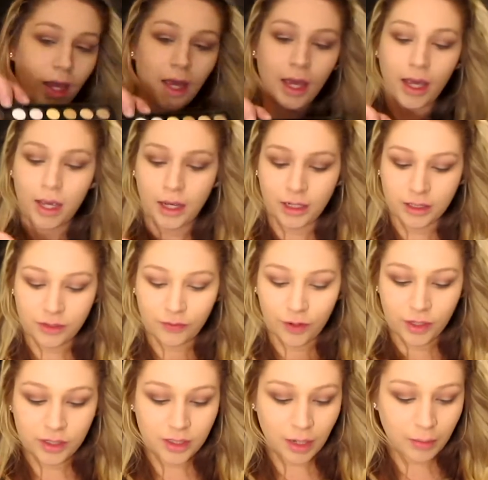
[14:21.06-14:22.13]
And
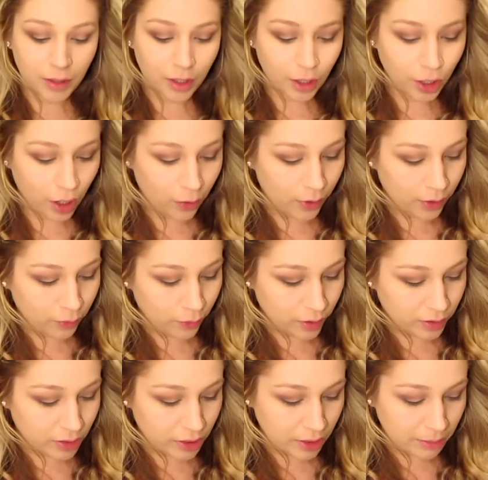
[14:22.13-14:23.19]
first I'm going to go in
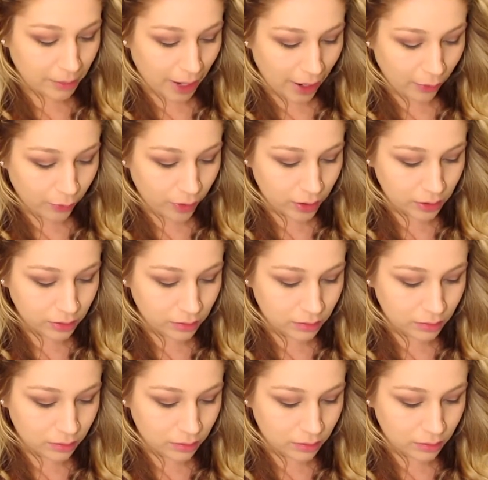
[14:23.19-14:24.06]
with the matte one.